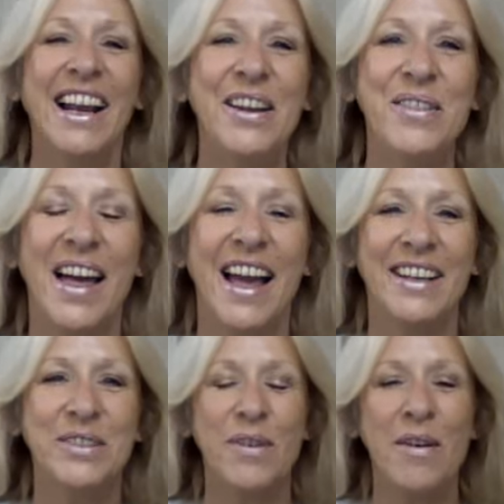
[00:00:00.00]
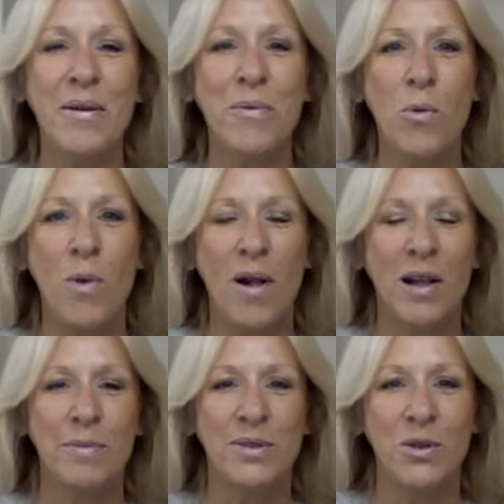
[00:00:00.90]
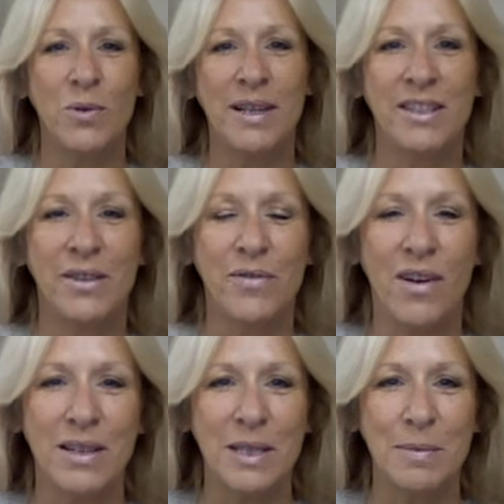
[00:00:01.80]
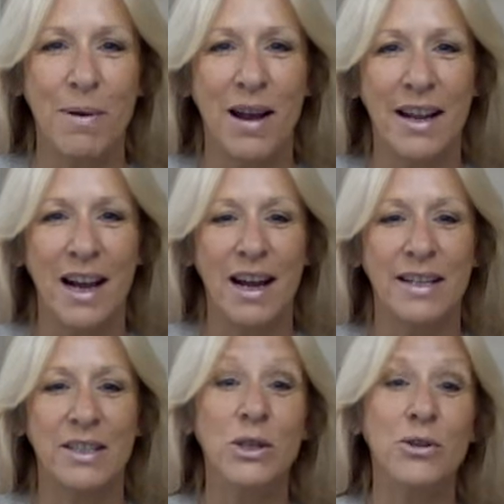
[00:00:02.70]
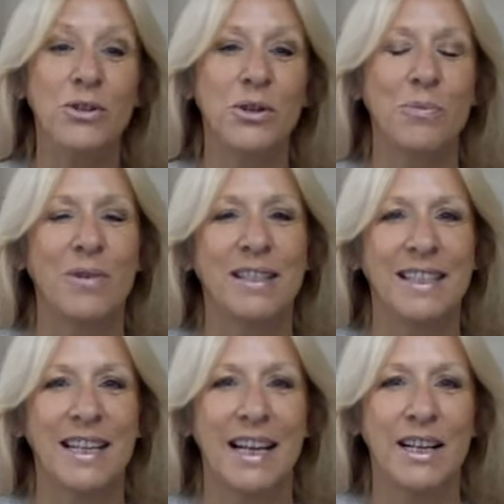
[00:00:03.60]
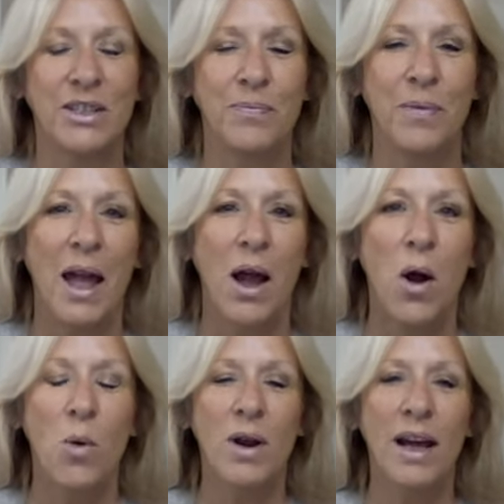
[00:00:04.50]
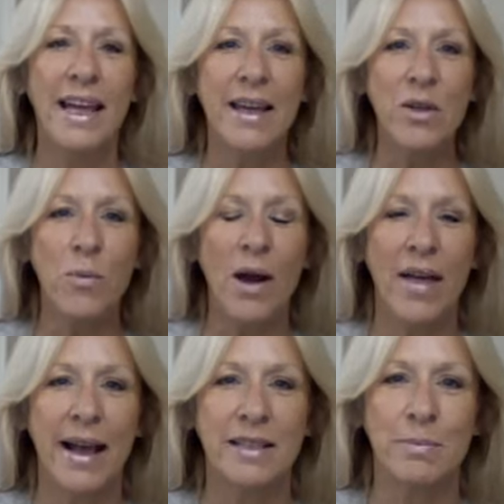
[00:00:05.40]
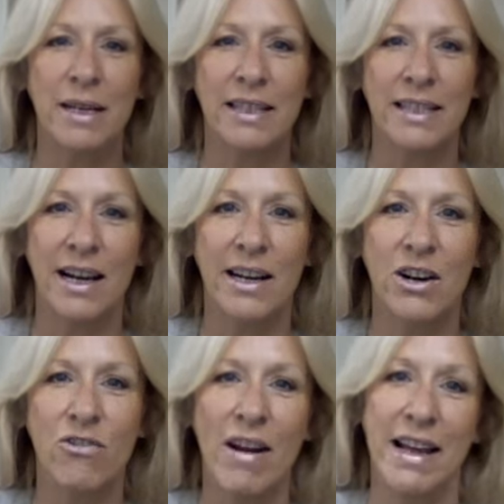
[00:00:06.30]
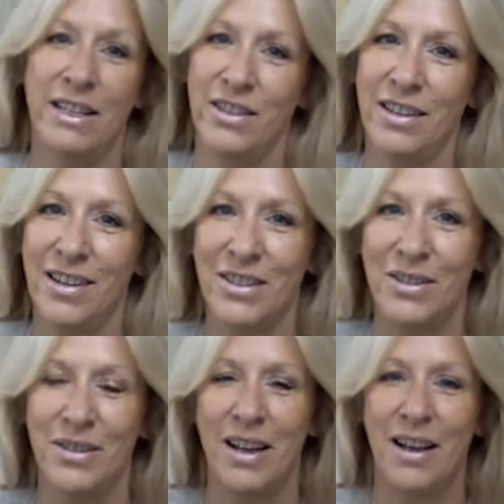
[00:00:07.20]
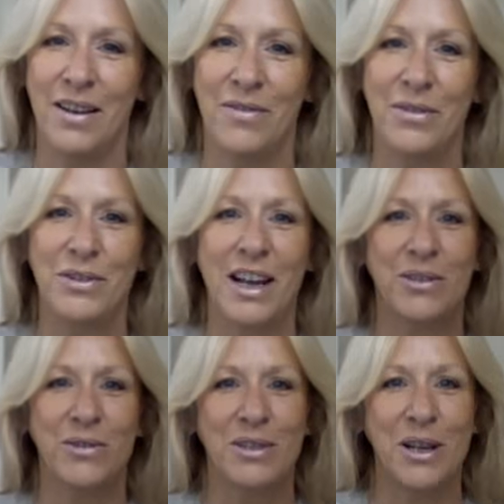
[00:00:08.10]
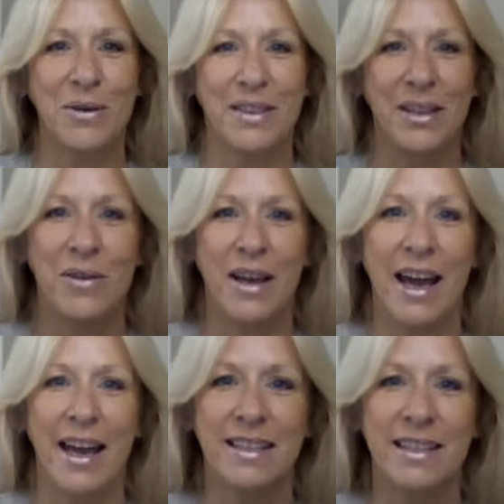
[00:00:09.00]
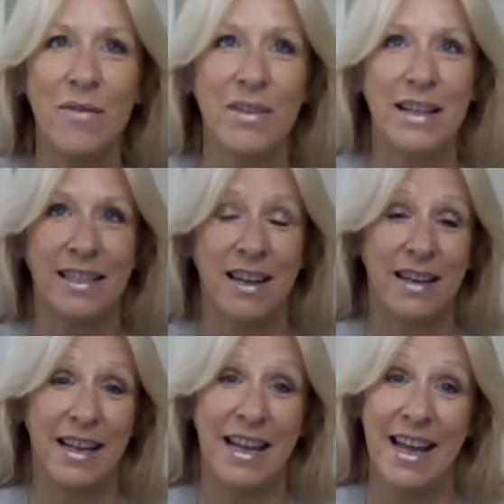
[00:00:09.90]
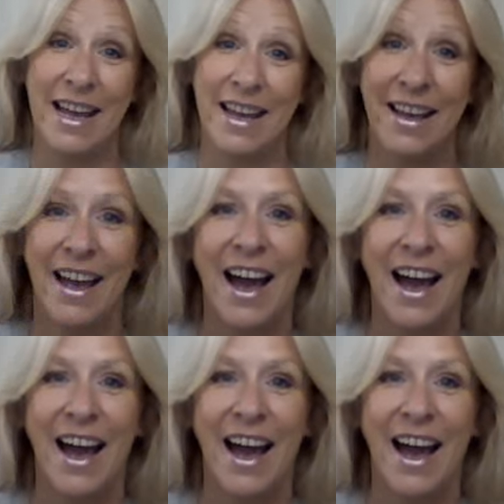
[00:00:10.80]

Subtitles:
Hello there, and a very warm welcome as always to the France Buying Guide's YouTube presentation. Well, I hear the weather hasn't been exactly great the last few days or so in the UK. It's lovely and sunny here.